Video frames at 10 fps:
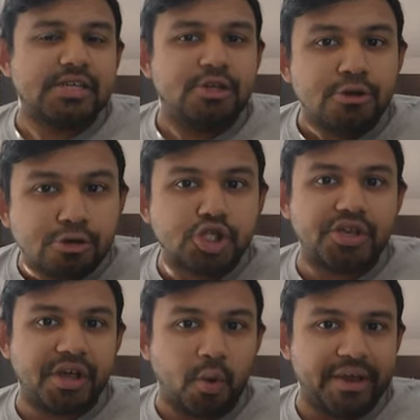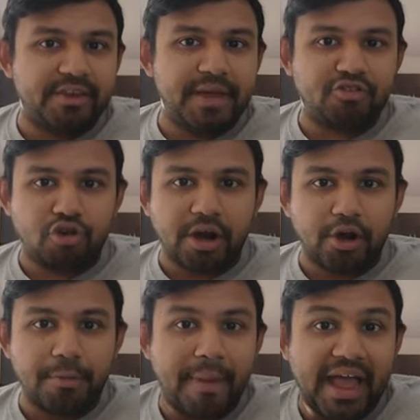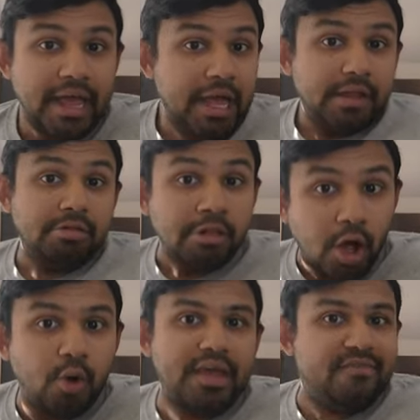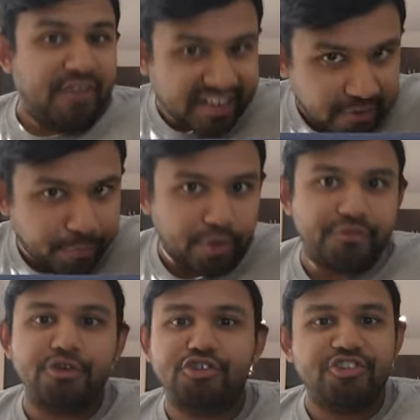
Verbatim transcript: usually going to be triggered by low effective perfusion